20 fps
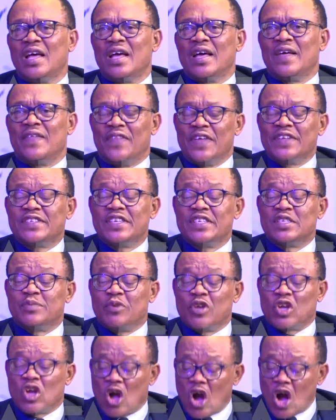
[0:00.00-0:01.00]
This is
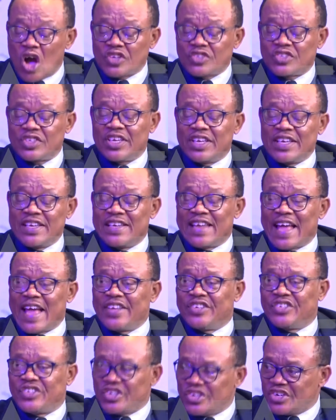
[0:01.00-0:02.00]
because in
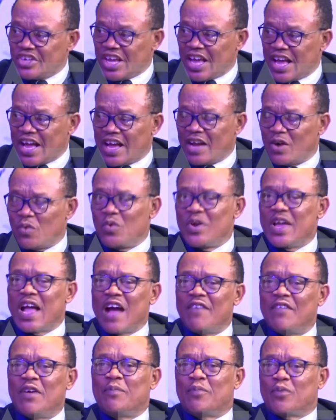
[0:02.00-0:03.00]
Nigeria, we have
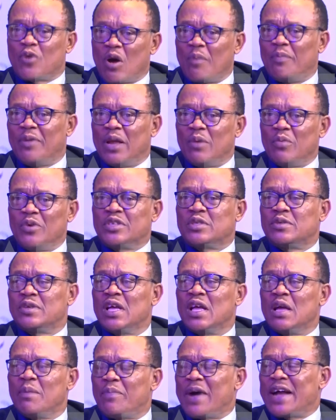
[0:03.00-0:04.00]
a problem with
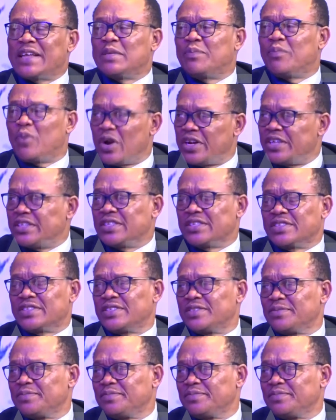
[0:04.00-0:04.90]
party politics.